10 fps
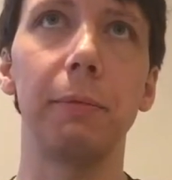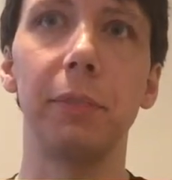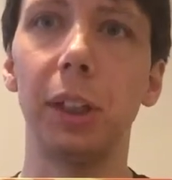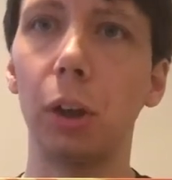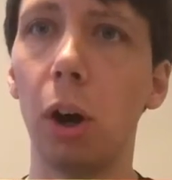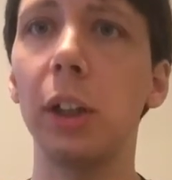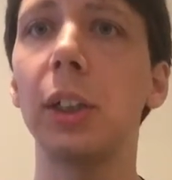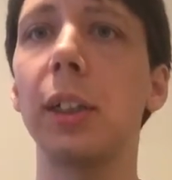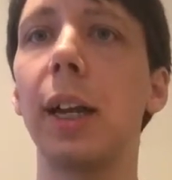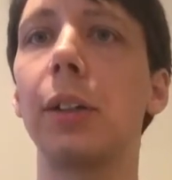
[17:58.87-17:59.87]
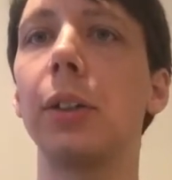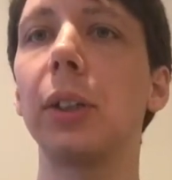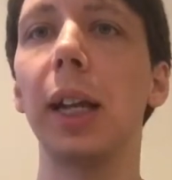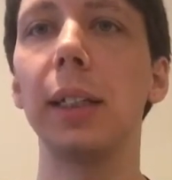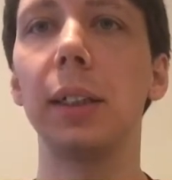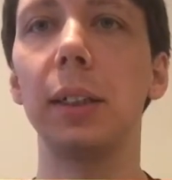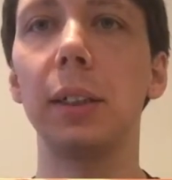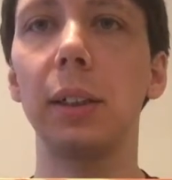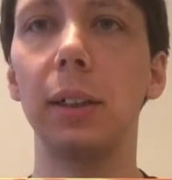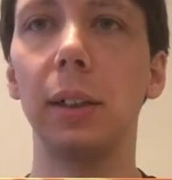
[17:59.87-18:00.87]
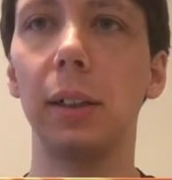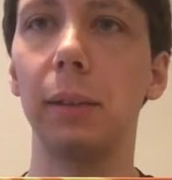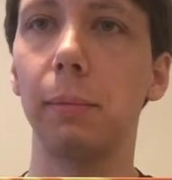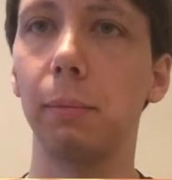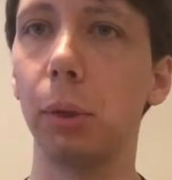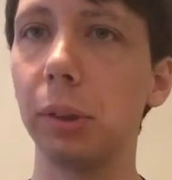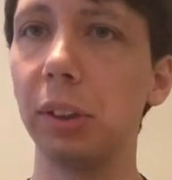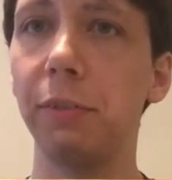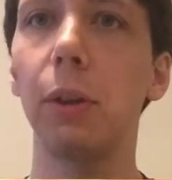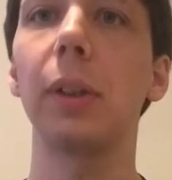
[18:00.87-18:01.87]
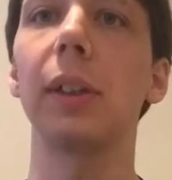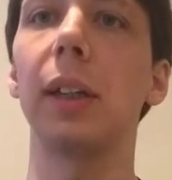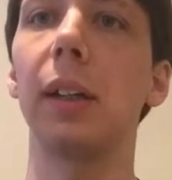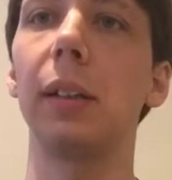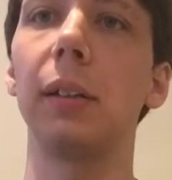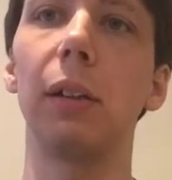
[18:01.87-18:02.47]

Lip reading: very cautious exercises, mostly focused on